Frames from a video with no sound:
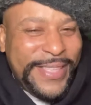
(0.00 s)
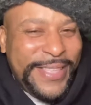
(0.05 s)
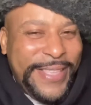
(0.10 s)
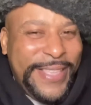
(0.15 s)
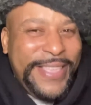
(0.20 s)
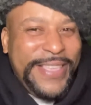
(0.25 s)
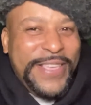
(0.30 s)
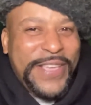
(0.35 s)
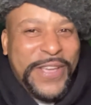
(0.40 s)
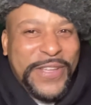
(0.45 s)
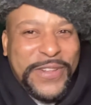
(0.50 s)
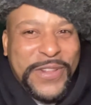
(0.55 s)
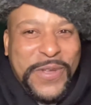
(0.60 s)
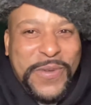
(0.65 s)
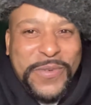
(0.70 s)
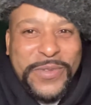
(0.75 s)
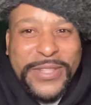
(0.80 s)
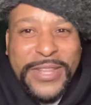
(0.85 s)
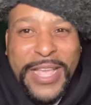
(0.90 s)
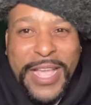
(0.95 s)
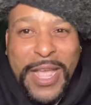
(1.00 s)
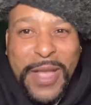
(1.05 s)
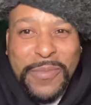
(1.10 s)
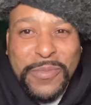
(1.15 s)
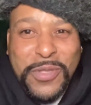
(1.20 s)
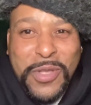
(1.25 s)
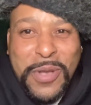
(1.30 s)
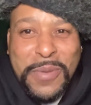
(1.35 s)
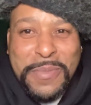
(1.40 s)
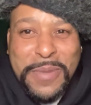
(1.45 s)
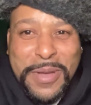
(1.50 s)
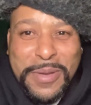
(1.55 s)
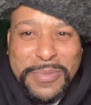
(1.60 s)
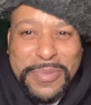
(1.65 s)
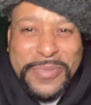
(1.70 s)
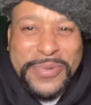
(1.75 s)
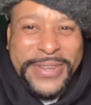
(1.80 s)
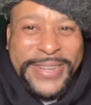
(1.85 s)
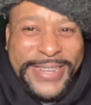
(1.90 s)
Y'all know what day I'm talking about.